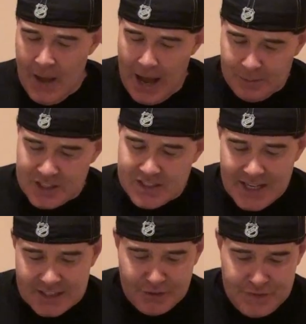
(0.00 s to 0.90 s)
I'm going to
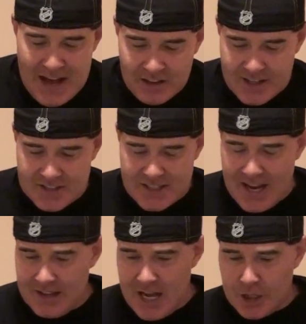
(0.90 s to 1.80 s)
take the Falcons
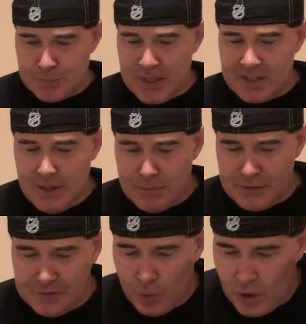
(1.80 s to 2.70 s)
there. That is pick number
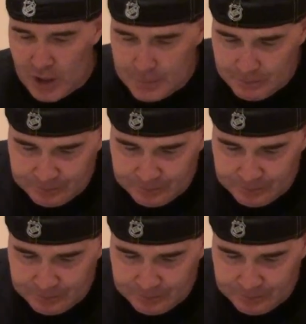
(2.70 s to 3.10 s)
four.